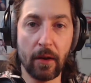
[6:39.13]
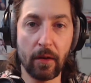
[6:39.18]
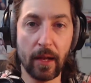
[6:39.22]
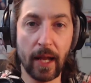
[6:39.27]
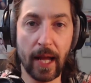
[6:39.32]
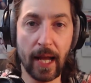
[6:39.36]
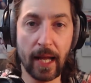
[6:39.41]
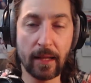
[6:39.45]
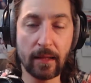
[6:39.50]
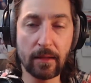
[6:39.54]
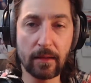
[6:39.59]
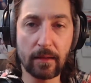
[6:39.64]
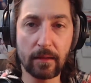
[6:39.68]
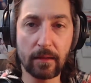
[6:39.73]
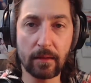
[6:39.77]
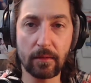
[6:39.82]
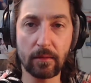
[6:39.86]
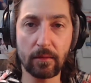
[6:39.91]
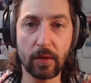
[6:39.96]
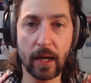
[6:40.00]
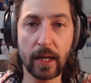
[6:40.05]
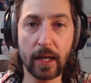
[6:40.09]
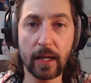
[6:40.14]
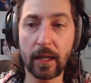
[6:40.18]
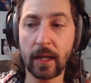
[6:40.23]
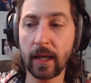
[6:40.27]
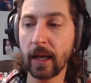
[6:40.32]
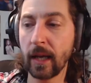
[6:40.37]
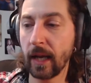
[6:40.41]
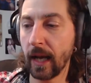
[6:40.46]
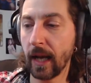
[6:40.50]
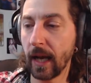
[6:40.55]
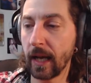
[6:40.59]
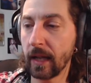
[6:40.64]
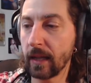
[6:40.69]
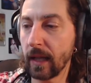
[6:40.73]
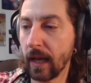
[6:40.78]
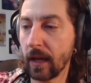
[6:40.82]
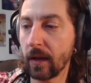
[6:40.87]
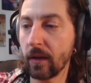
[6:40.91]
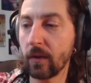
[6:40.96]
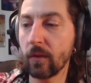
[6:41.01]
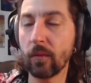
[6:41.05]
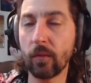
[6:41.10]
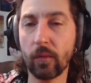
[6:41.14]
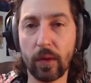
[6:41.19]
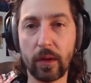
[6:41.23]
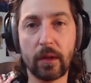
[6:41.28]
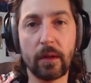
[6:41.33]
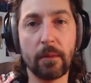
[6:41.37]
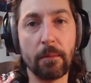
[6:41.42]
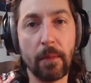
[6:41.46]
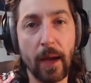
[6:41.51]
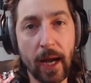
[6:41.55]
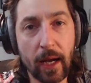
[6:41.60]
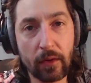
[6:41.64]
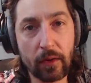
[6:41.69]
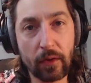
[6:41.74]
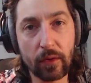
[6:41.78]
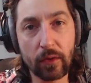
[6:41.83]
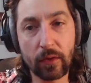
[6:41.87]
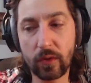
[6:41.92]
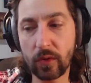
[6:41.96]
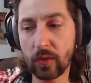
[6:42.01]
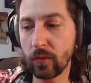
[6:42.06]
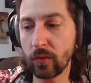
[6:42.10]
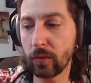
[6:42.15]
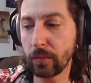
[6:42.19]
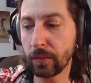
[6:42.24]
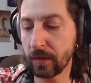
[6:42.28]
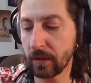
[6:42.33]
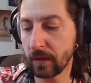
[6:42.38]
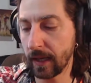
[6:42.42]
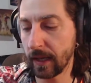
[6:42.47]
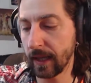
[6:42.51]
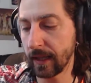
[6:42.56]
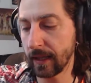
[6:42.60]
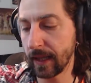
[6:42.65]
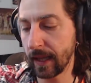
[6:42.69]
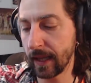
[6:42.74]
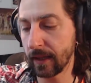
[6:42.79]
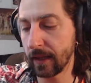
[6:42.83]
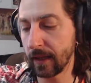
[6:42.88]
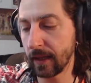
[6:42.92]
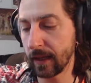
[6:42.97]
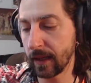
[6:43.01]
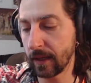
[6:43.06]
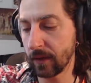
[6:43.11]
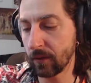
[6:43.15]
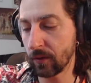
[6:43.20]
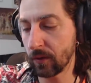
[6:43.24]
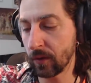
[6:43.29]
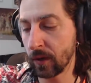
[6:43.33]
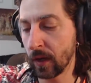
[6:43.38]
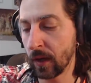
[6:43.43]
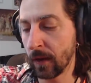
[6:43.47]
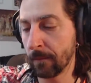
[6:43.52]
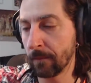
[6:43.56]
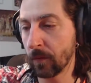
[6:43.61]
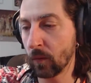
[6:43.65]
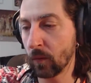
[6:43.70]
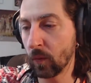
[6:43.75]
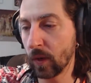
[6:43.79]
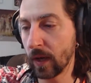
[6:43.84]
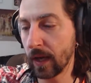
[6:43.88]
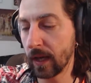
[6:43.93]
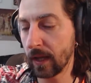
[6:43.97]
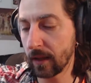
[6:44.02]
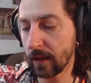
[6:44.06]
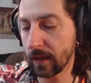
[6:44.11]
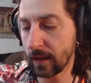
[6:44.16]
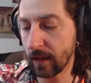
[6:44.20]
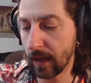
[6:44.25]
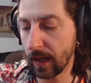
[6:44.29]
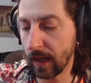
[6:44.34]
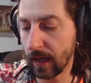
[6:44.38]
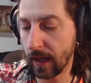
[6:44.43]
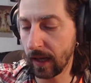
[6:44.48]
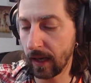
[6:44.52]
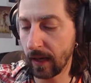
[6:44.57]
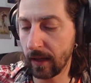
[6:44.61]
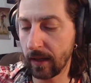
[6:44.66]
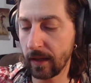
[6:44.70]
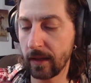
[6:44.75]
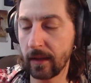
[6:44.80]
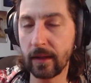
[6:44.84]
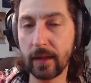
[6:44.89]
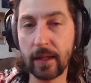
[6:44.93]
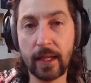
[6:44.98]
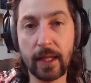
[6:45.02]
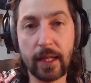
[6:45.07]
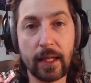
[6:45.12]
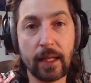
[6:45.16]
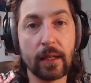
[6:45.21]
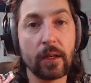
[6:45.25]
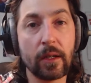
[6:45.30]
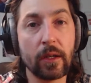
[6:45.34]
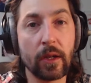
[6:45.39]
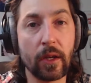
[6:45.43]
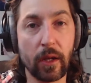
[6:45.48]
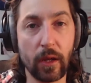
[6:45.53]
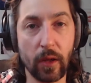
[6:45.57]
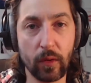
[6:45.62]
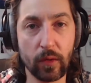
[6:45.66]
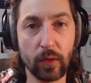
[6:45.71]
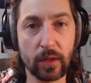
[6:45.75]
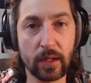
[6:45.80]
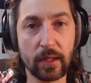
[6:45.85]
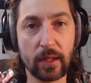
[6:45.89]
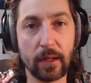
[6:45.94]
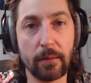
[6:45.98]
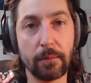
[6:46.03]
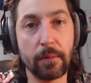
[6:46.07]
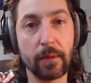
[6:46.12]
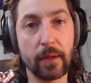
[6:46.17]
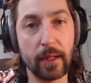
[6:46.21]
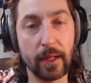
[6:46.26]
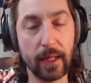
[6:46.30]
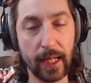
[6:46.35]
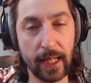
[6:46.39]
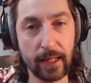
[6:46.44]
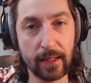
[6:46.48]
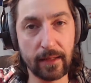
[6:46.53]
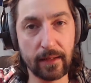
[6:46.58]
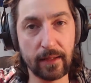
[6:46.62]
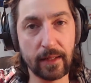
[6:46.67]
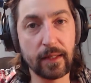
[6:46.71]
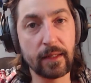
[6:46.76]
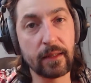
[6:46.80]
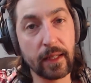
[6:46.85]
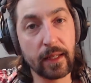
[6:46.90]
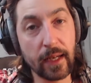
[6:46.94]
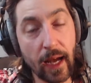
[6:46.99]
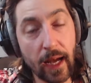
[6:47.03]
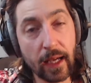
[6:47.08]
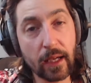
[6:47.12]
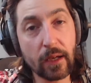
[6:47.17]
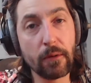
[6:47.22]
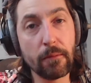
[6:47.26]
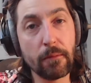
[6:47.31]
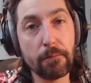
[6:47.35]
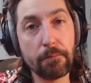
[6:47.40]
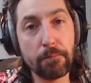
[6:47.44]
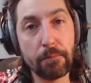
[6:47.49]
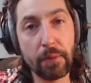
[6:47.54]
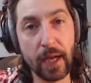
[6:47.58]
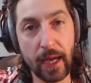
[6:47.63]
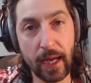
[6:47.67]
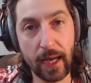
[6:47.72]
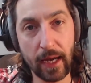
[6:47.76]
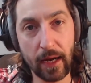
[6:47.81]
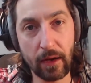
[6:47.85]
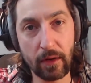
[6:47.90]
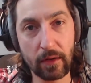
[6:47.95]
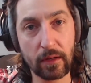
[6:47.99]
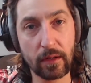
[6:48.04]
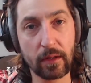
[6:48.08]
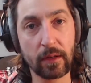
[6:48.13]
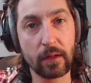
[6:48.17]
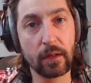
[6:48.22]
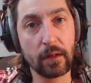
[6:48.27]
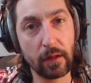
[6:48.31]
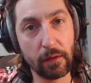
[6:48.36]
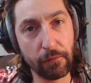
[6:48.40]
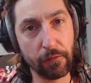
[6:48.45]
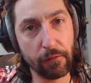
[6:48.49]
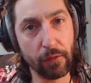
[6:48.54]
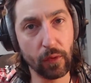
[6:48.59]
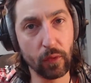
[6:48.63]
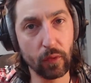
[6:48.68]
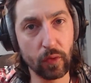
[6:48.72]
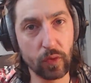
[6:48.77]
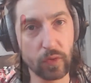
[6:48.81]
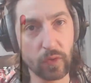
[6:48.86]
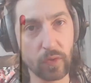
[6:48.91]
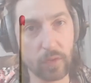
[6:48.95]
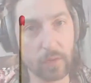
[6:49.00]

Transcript: lens, right? And then with the macro tubes, and then later with the close-up lenses. And I compared the photos.